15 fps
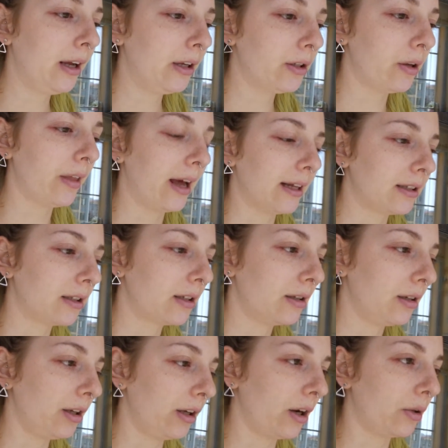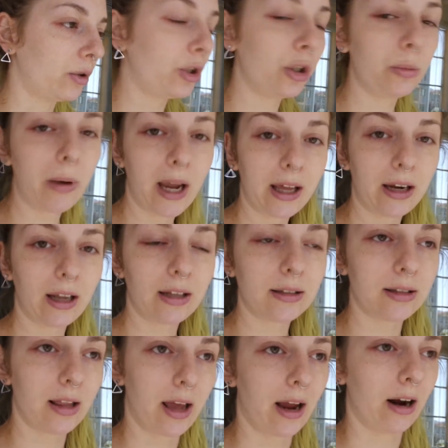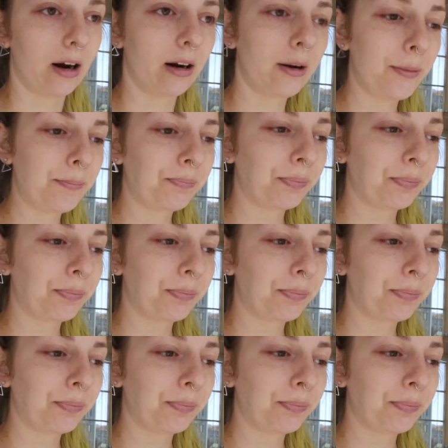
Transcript: So that's, you know, two paintings there.